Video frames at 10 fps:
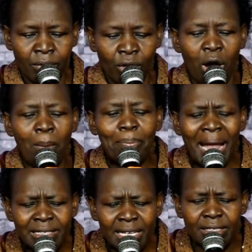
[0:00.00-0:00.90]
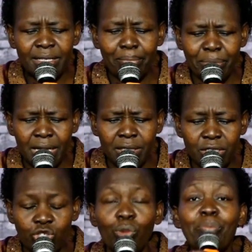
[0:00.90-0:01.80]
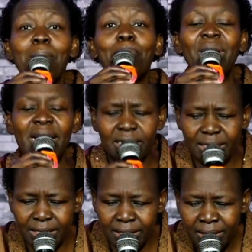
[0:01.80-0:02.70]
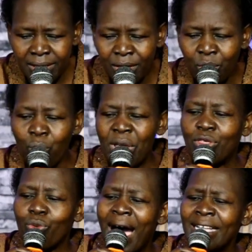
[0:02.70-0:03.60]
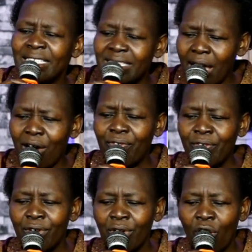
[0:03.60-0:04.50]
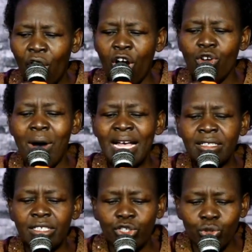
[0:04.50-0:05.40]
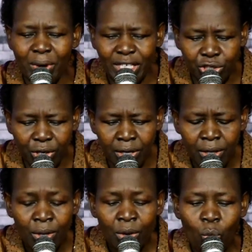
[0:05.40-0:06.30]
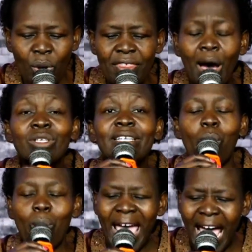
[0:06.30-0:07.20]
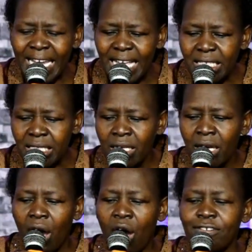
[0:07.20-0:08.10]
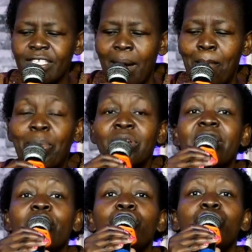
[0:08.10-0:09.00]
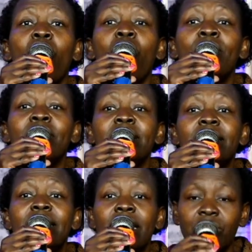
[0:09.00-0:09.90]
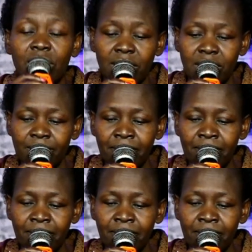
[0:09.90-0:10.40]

Complacency means to be pleased with oneself or one situation without awareness of some potential dangers.